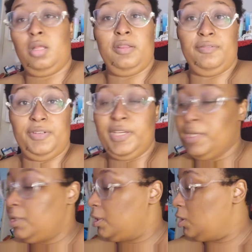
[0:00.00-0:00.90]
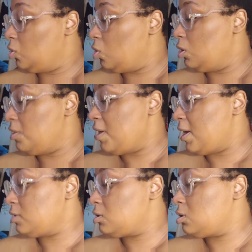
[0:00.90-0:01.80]
the vid and all of
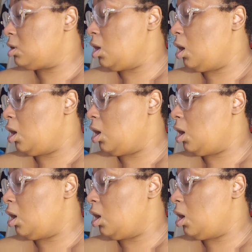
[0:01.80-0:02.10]
that,